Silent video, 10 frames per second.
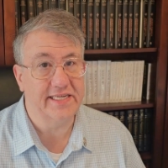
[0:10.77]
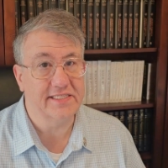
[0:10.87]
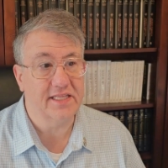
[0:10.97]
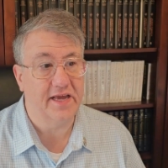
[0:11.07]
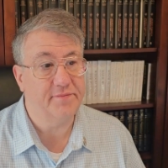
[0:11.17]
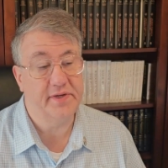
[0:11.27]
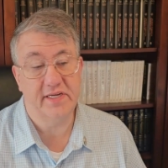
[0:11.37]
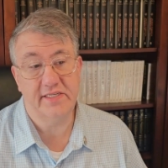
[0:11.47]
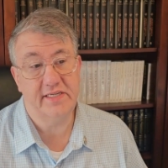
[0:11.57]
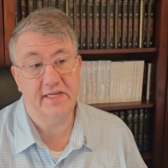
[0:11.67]
his life
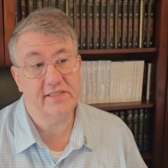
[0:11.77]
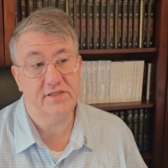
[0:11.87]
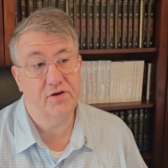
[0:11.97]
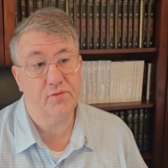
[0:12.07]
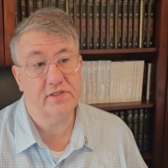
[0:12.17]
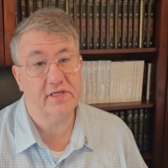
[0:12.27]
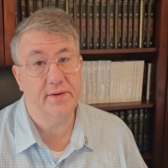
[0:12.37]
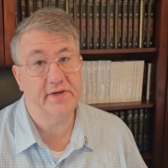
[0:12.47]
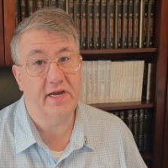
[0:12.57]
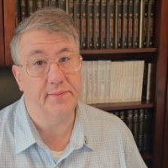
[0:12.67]
because he doesn't know what's
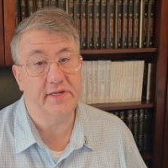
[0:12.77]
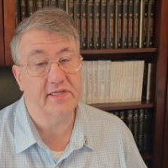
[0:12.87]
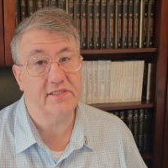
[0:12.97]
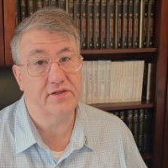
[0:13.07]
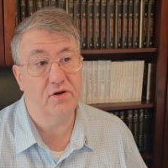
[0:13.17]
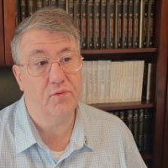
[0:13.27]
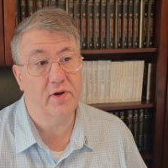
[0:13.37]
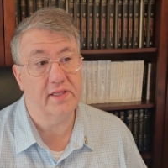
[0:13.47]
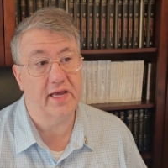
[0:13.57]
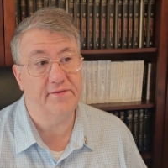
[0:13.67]
coming up. He doesn't know
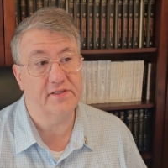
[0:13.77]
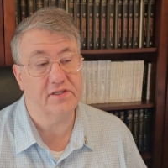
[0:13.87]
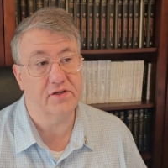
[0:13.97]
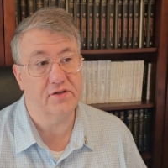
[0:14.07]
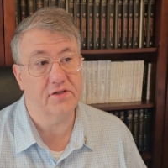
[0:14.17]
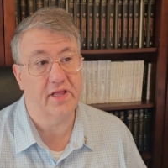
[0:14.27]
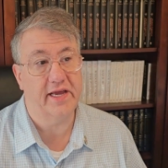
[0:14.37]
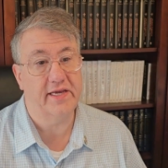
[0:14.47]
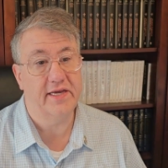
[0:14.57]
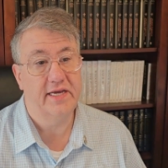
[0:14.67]
what life is going to look
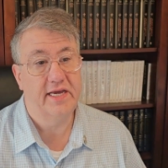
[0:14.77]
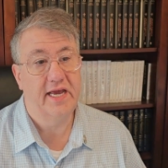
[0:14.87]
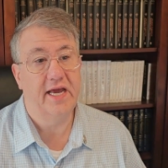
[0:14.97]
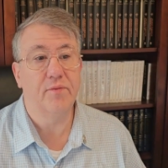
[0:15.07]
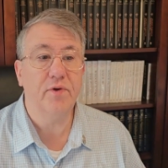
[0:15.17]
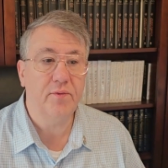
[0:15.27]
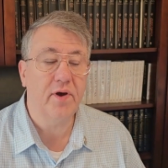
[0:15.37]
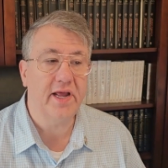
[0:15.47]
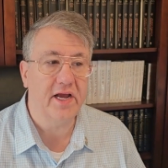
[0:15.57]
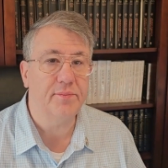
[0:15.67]
like. And we
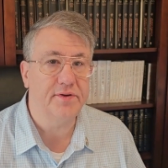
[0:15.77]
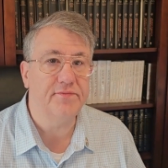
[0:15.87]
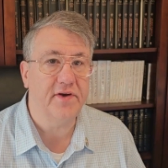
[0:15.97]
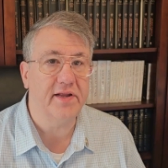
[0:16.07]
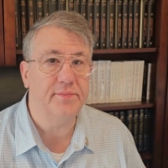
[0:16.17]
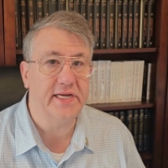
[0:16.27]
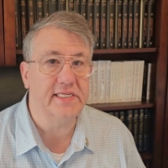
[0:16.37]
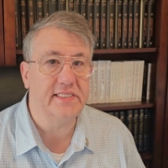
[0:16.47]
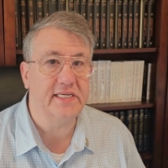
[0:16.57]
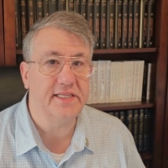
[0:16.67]
want to help him find
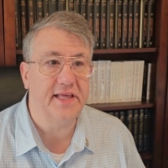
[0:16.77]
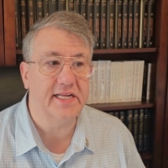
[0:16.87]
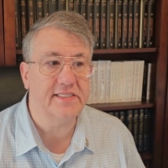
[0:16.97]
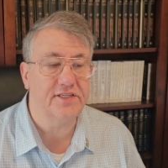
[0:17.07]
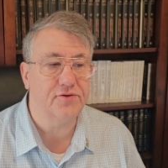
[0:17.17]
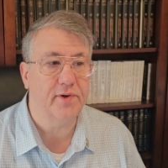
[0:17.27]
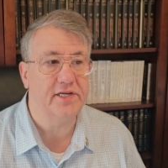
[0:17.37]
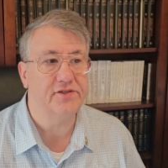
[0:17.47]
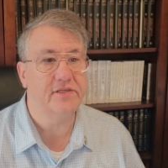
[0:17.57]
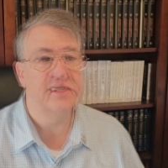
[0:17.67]
peace in that
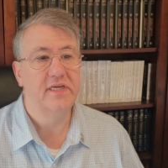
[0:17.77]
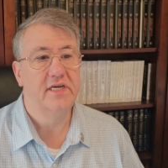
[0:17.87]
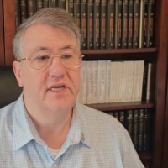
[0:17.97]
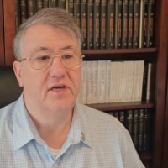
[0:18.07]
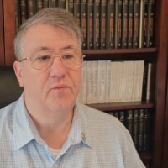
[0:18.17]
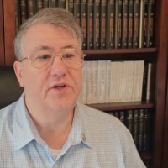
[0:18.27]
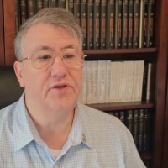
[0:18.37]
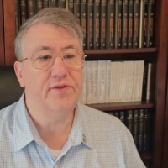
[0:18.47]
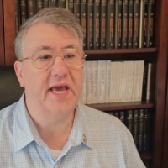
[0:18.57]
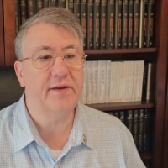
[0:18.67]
situation. We
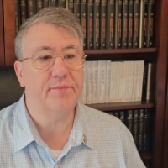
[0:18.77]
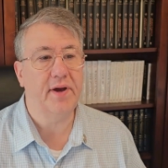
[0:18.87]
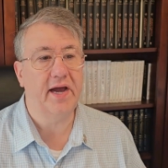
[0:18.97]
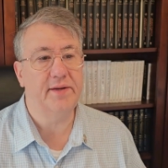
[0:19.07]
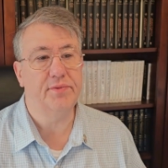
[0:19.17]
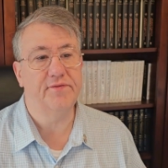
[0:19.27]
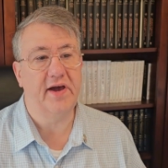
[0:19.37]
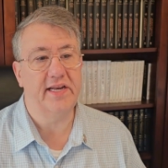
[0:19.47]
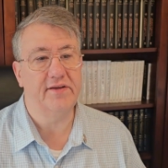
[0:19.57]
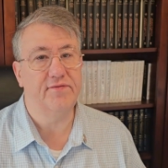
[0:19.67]
do that by
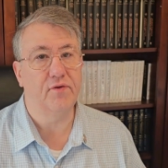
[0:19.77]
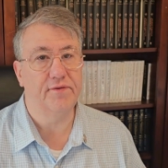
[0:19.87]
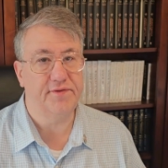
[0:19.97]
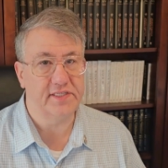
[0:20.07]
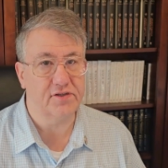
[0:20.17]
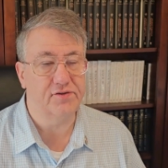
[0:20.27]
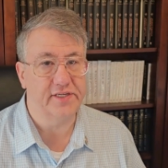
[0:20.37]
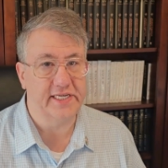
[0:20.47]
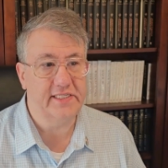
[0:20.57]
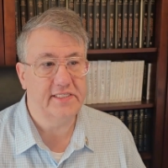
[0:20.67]
providing for physical
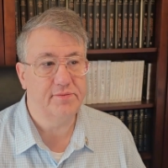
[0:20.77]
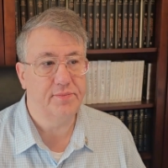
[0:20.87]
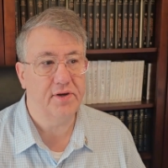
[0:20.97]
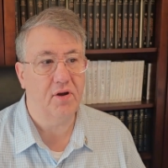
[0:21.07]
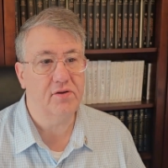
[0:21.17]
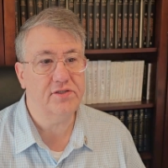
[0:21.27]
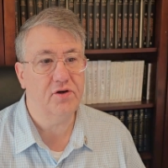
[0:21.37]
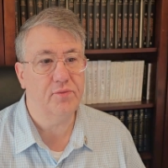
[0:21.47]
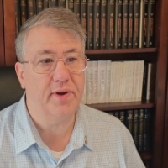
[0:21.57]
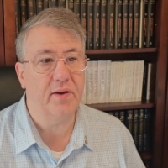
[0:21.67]
needs, but
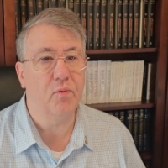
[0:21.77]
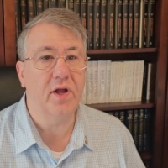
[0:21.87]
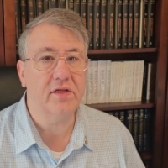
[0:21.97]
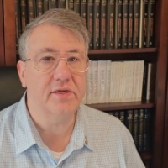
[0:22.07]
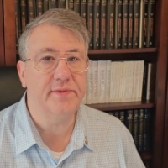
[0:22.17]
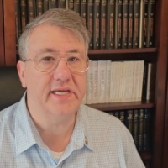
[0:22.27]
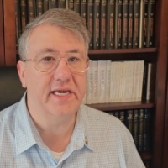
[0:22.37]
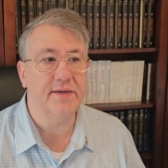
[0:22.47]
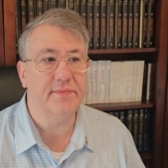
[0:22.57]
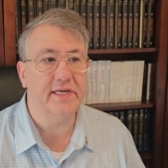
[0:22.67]
also by welcoming
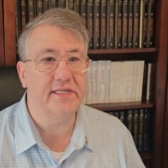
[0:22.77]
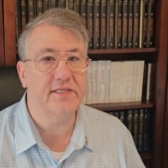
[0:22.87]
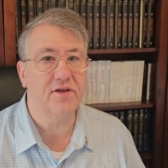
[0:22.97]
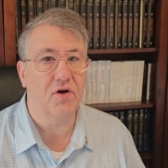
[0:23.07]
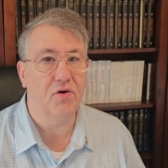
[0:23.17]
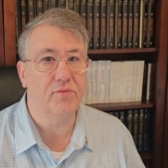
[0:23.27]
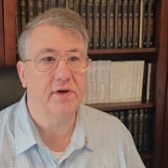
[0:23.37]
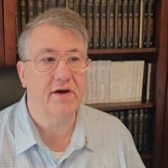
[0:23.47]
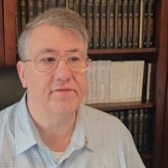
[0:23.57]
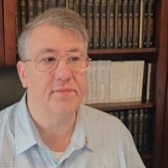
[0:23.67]
him into the
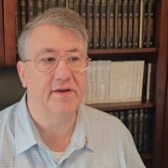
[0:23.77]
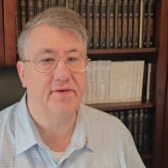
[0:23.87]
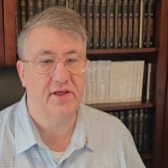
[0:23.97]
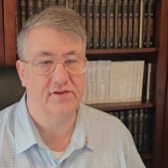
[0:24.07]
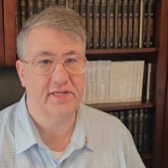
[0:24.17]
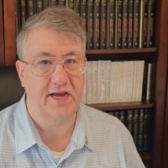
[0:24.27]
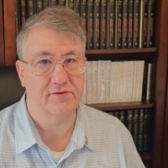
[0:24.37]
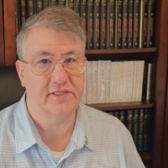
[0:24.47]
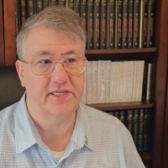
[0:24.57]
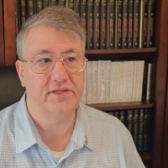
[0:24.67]
home of my father's
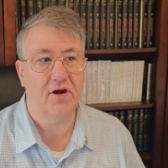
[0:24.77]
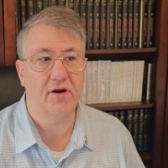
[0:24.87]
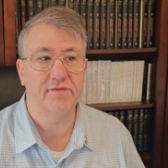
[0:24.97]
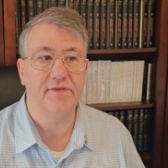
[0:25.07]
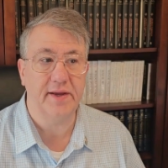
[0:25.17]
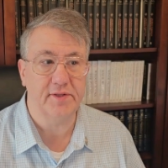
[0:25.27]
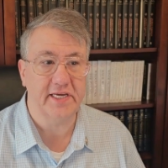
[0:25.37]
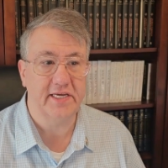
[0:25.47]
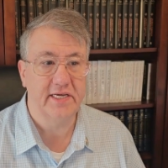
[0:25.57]
house, into our family.